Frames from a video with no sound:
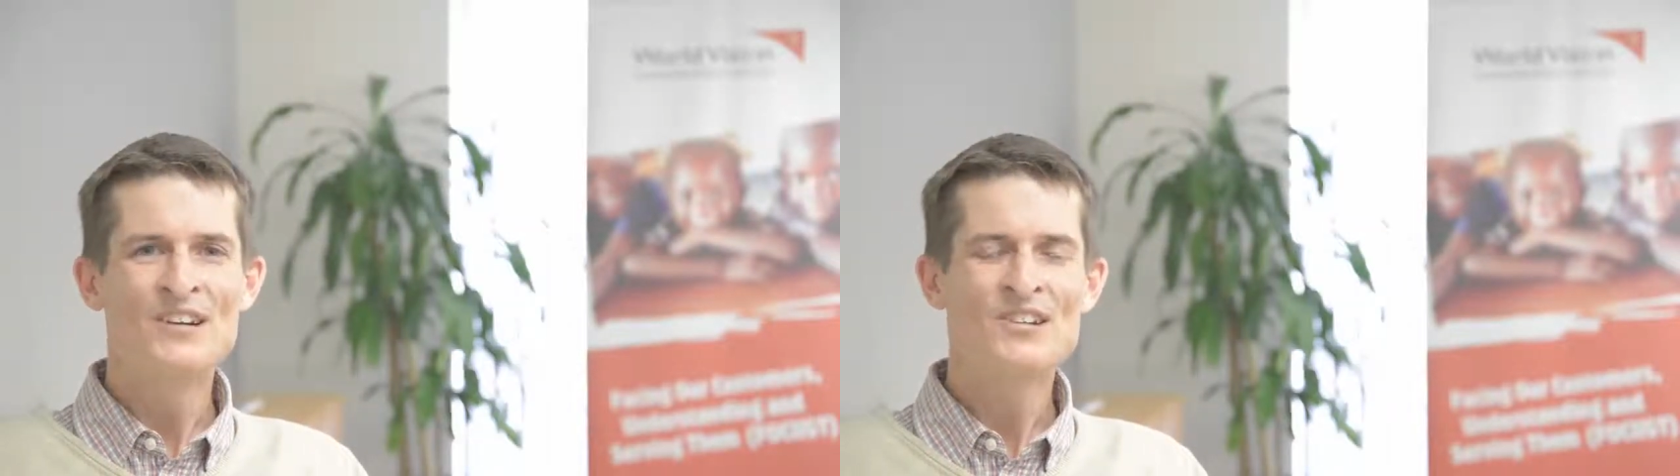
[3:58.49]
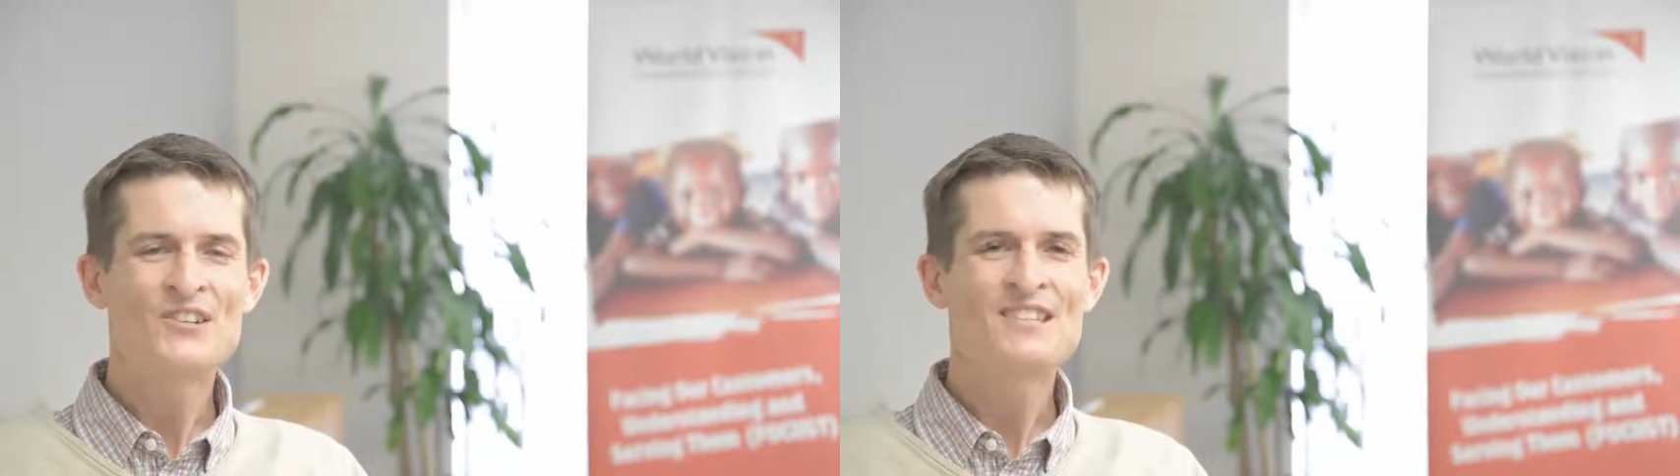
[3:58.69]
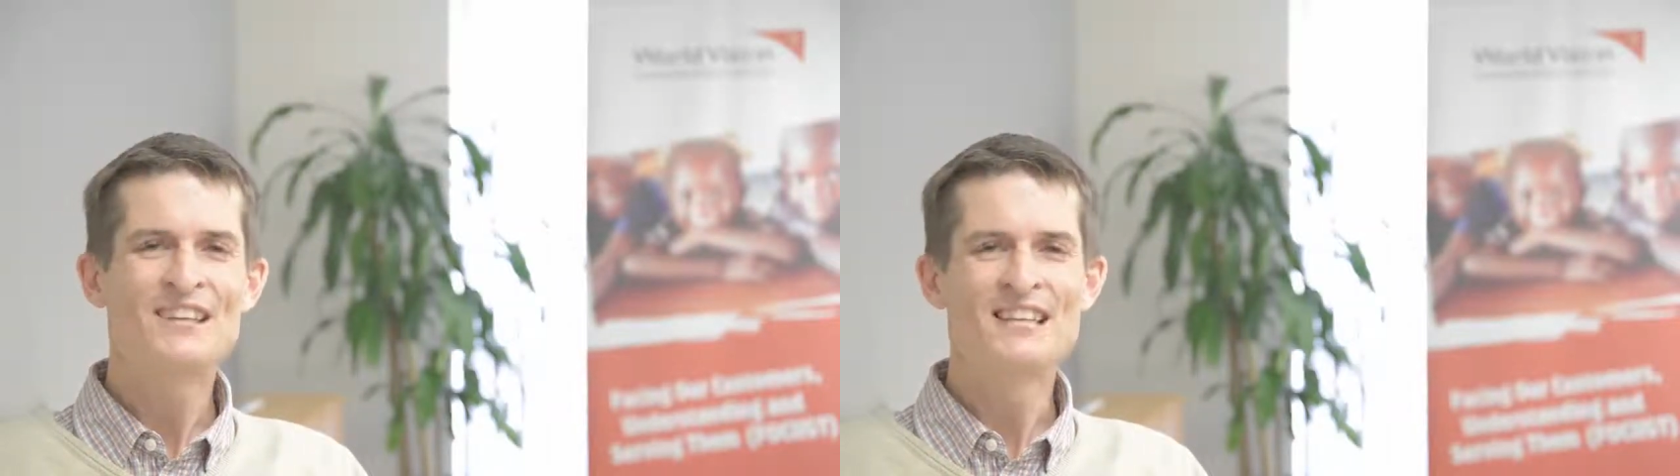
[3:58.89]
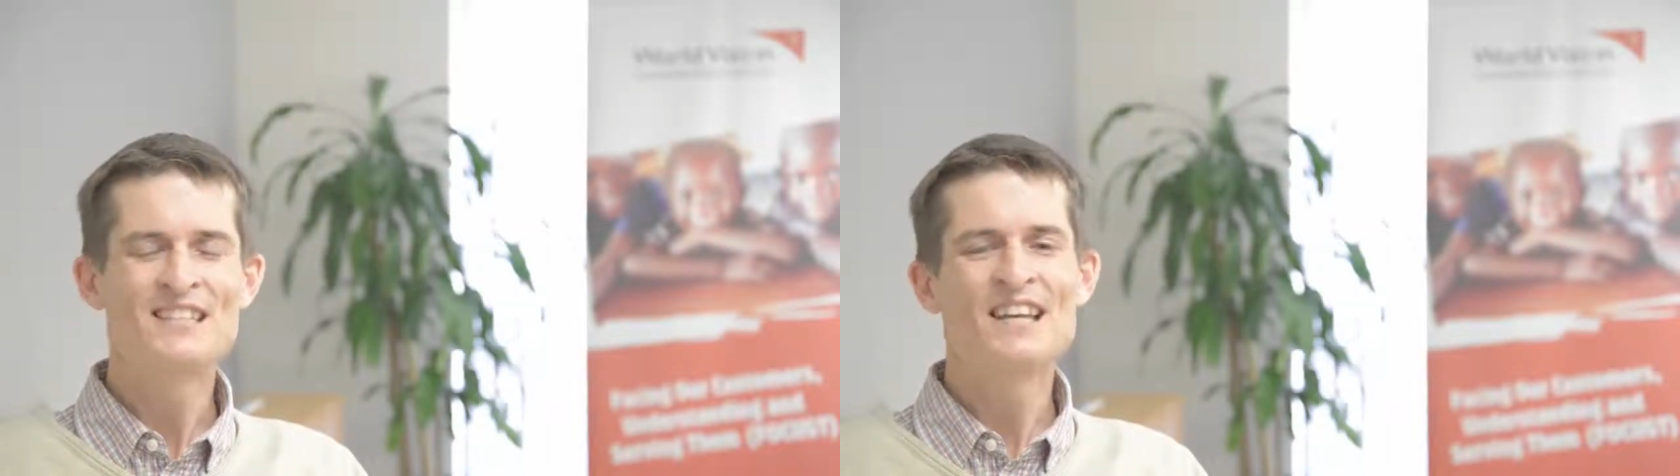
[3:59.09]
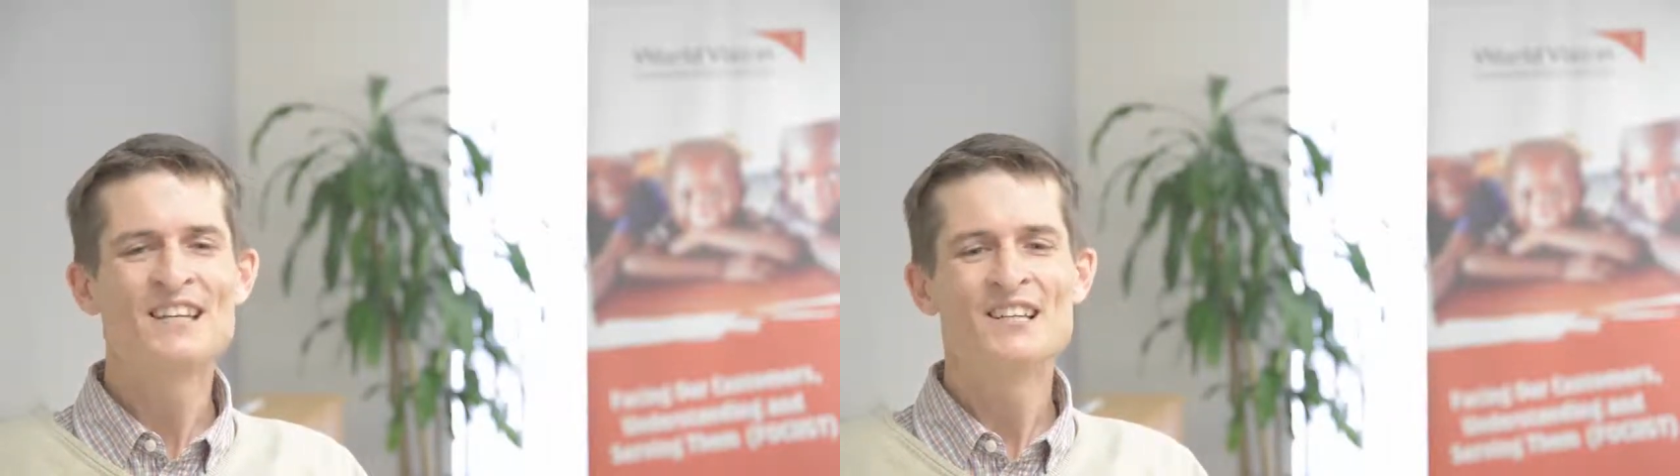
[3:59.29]
interesting
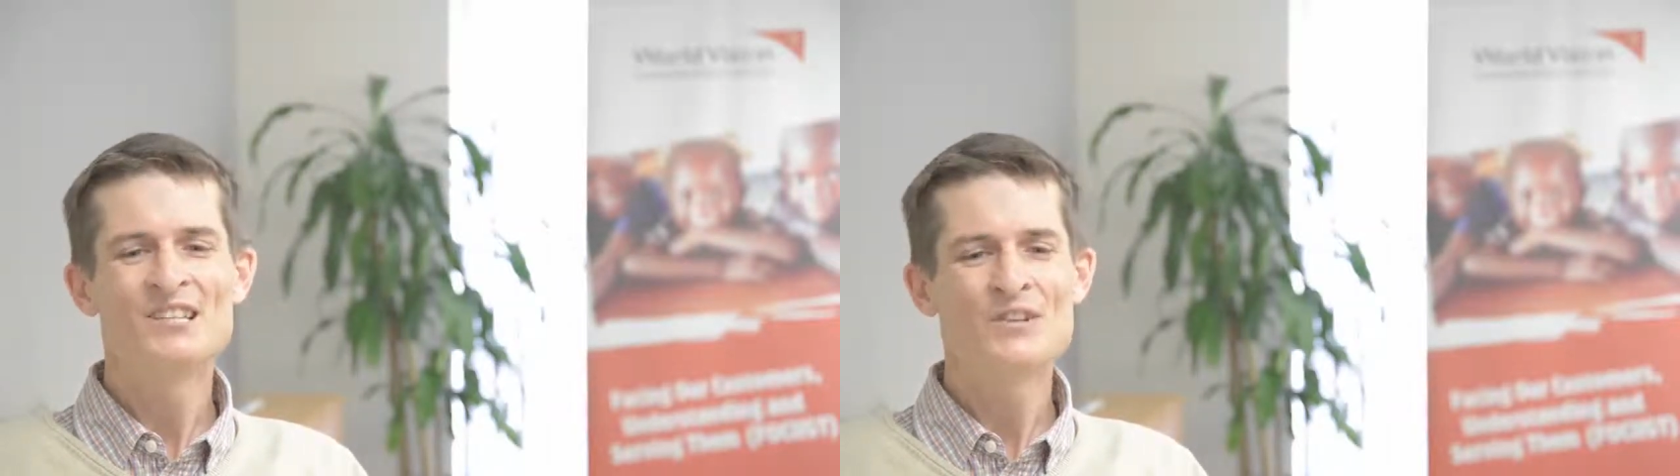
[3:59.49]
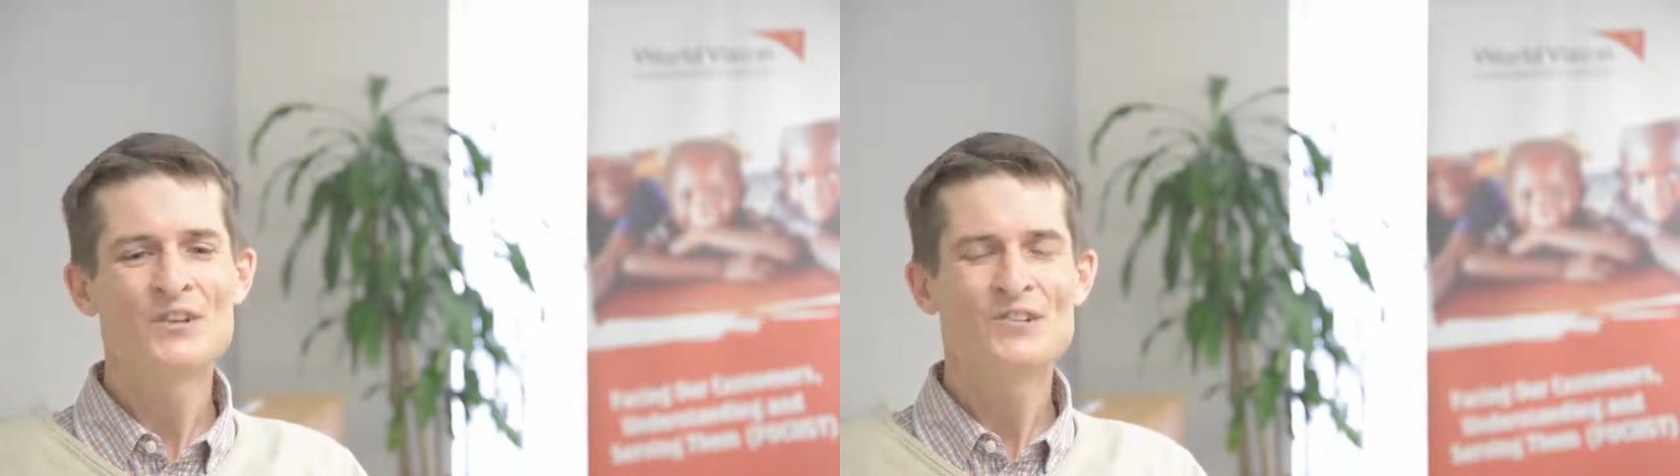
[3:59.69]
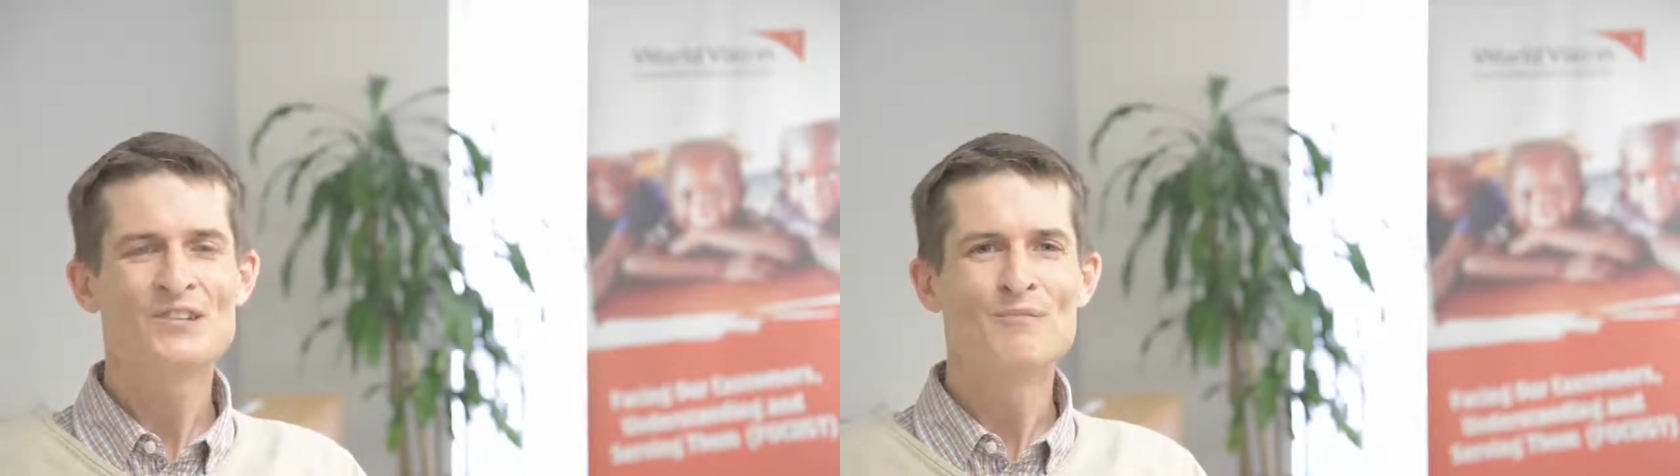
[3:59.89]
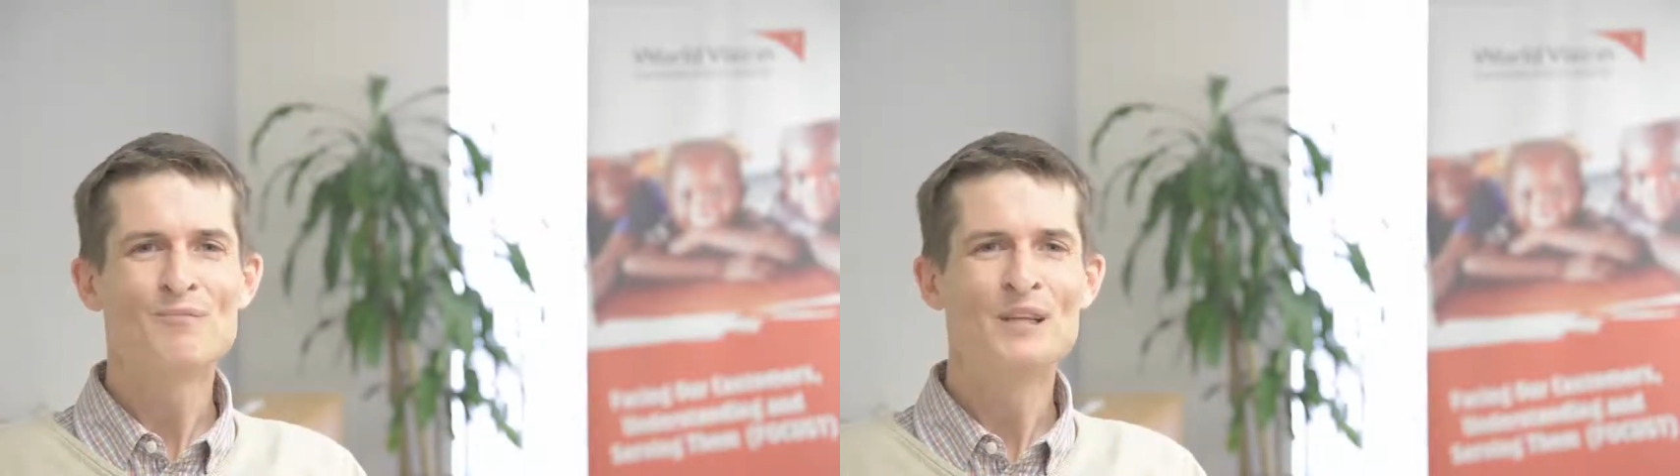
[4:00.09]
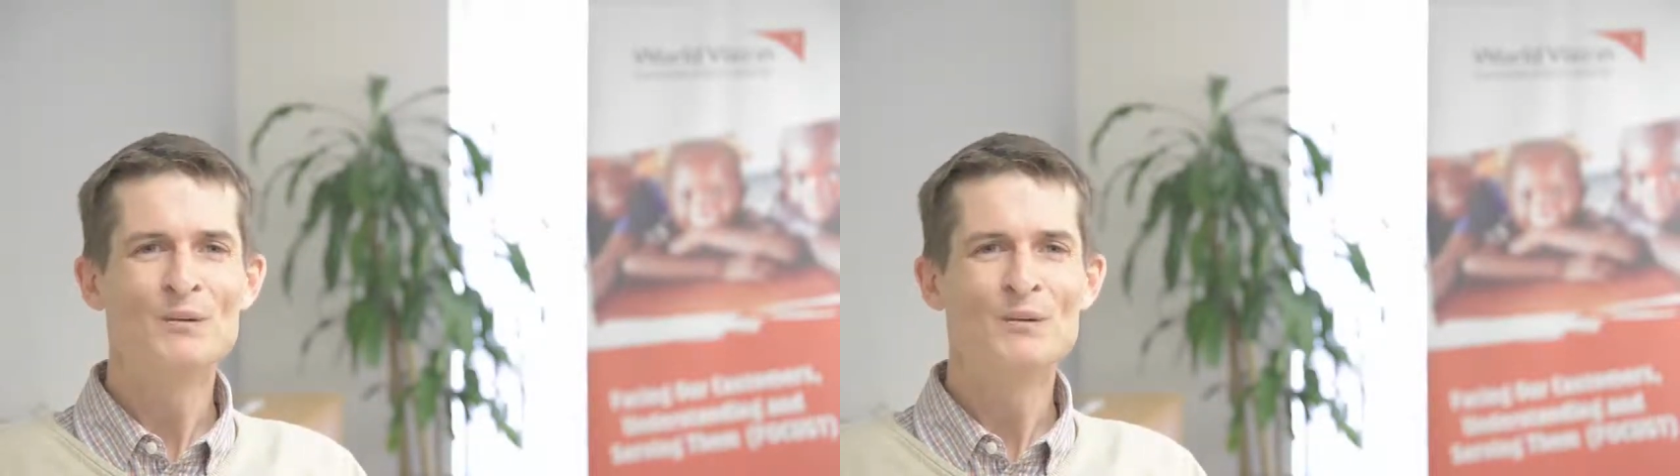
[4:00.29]
is that it is not simply a